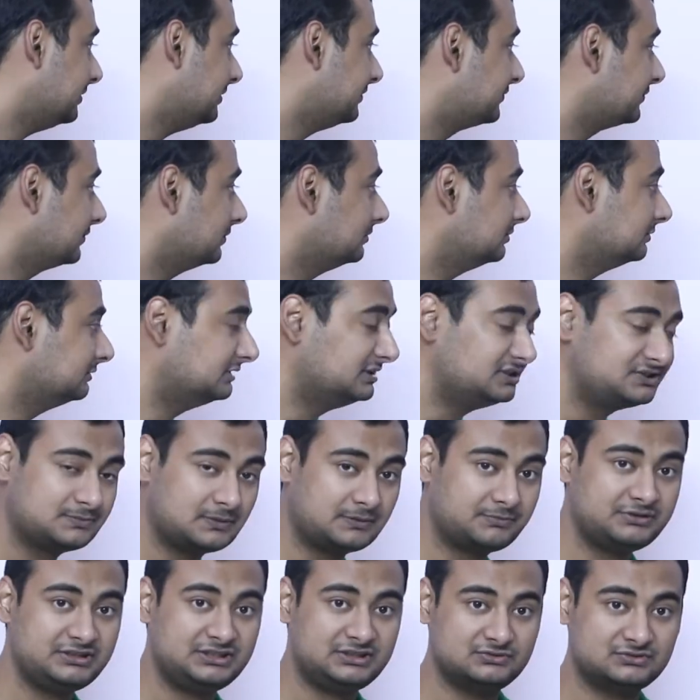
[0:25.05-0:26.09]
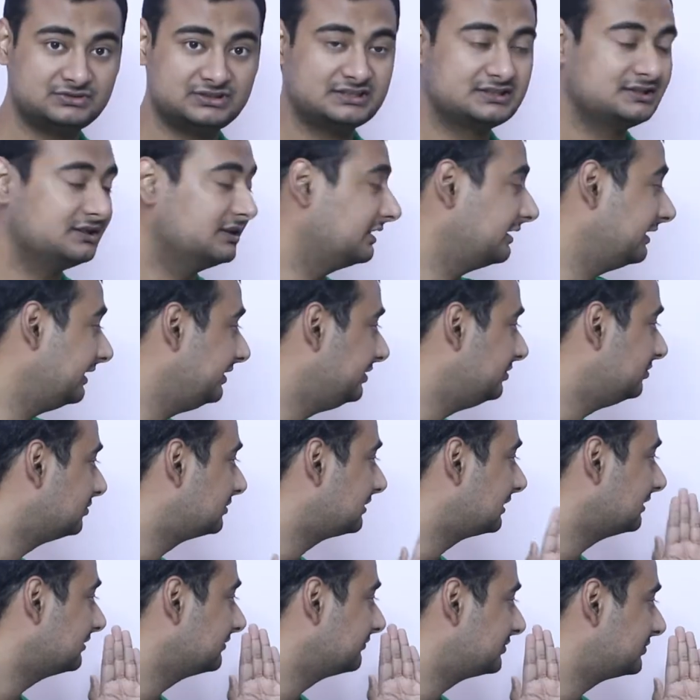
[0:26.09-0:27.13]
So this puppy uses
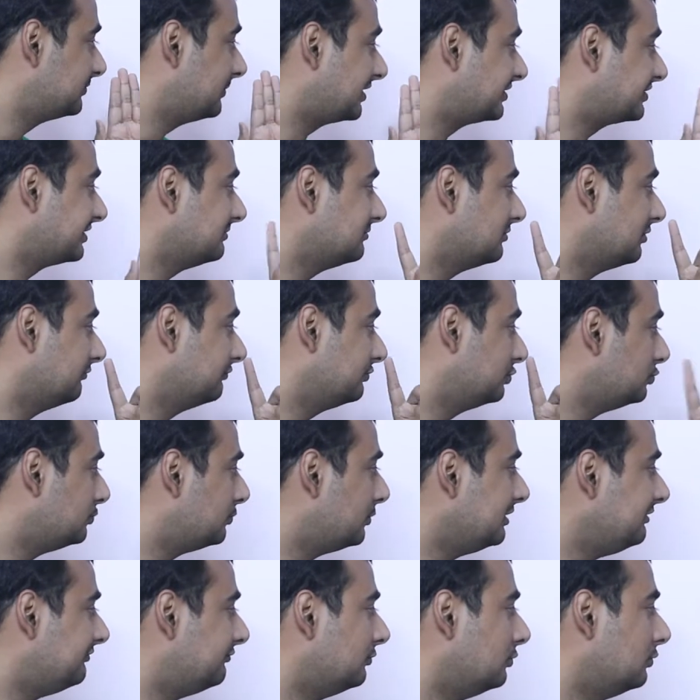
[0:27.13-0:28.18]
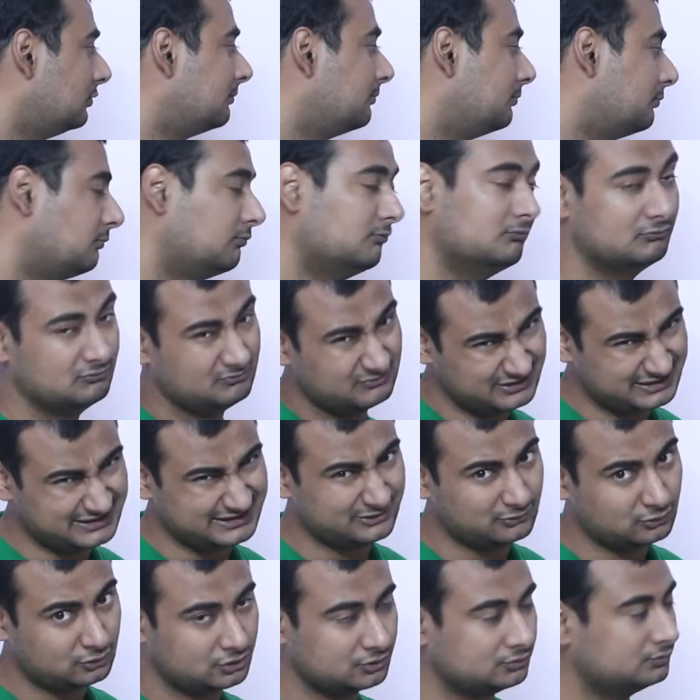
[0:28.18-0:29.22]
radio spectrum of 2.4
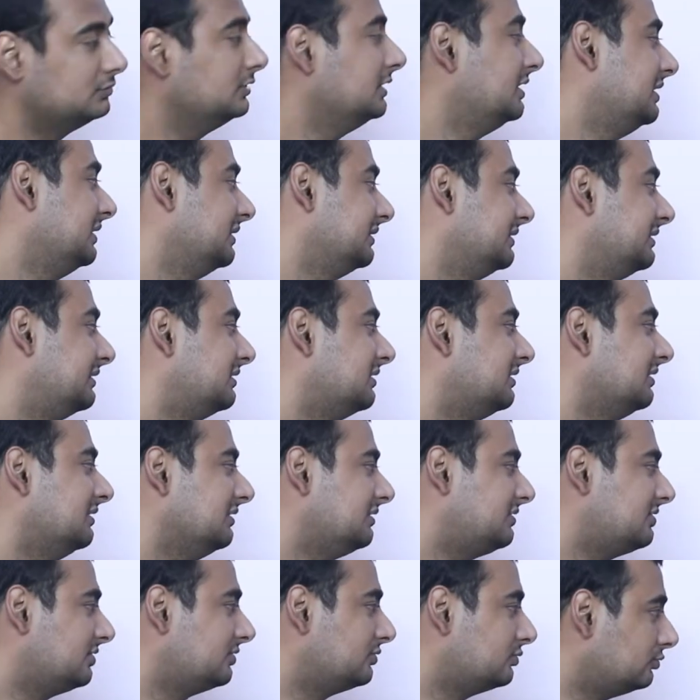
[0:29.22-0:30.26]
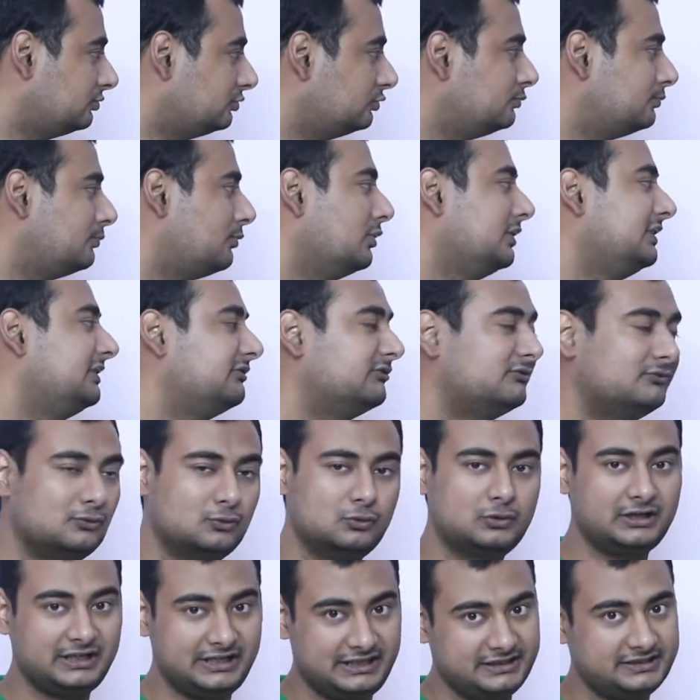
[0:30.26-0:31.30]
gigahertz to
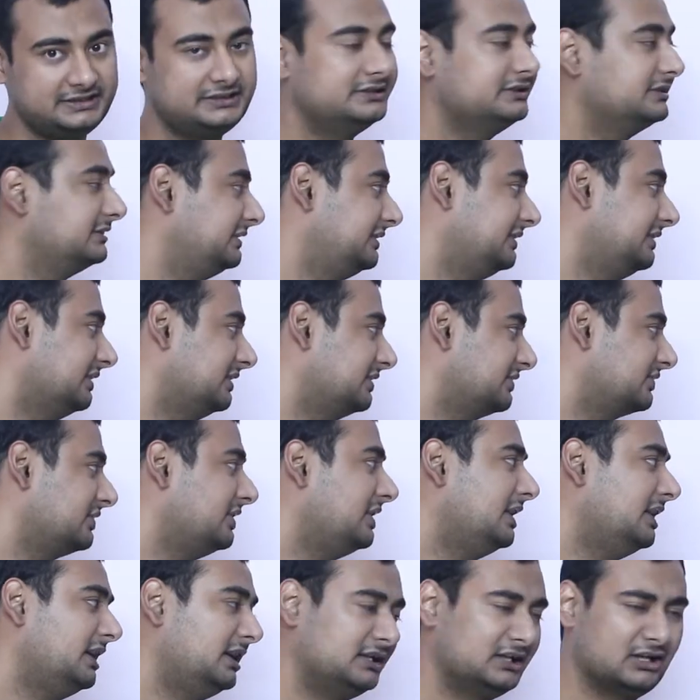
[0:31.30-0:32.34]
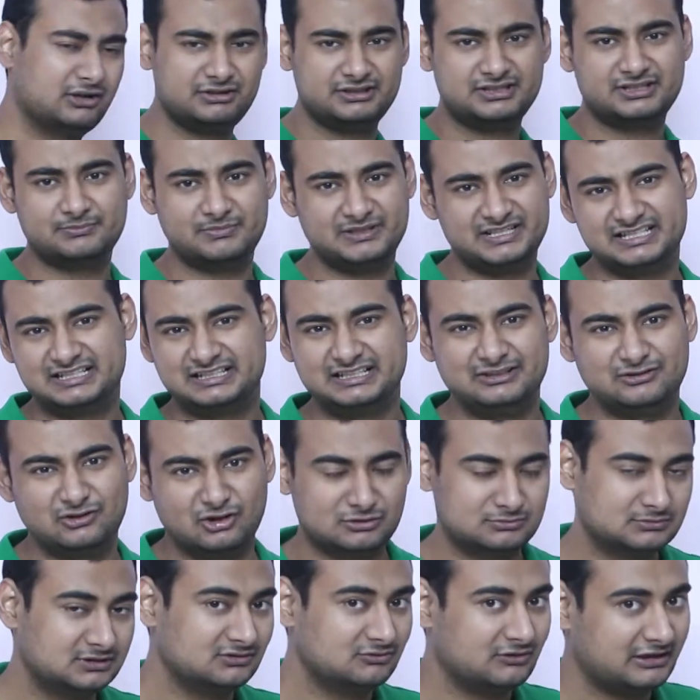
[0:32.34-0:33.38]
2.48 gigahertz. Now it's basically
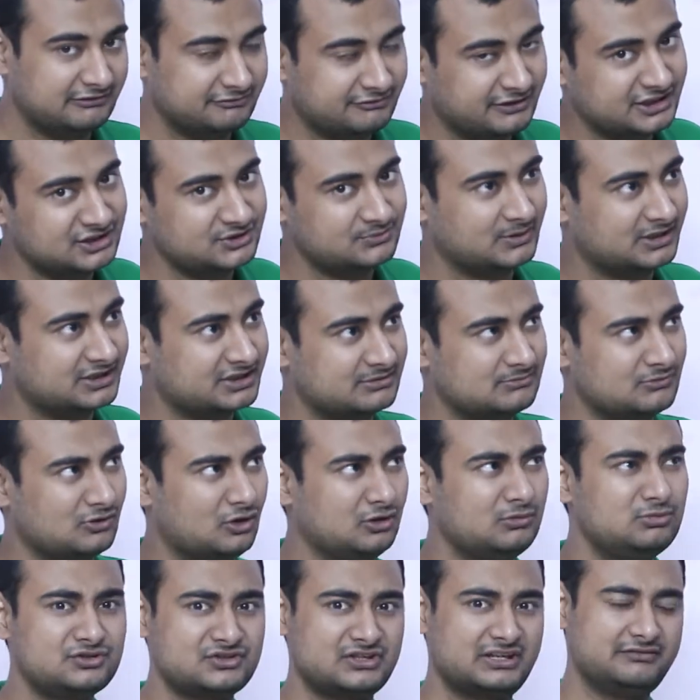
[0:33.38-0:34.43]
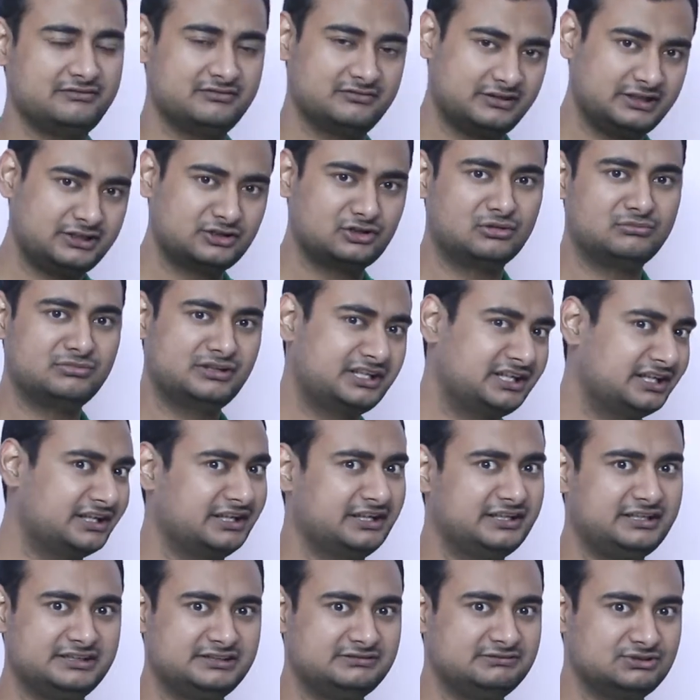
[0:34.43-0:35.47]
normal Wi-Fi spectrum. Almost every public and
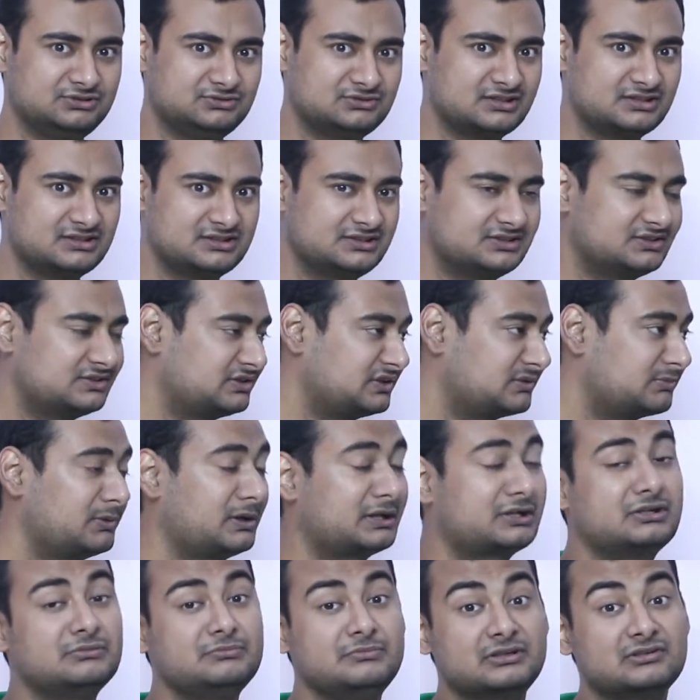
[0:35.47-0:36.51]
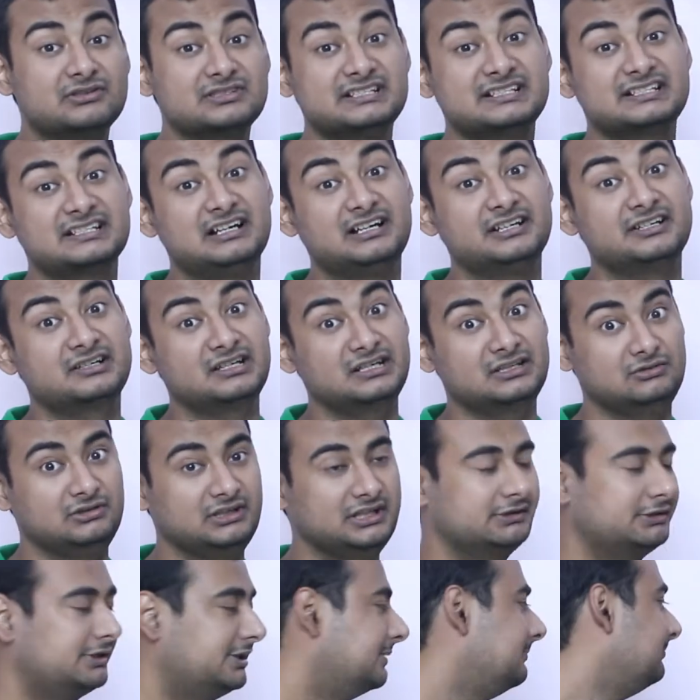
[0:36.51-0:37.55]
Harry uses this spectrum because it's
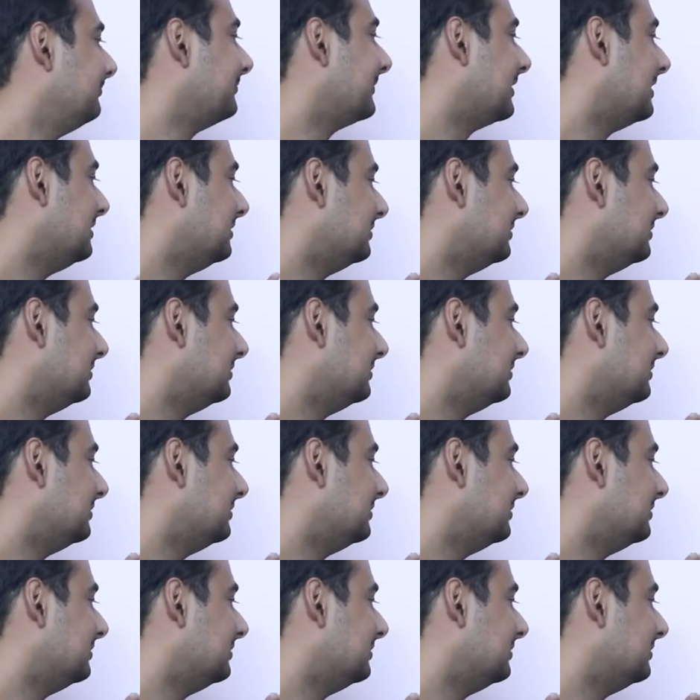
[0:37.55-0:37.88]
unregulated.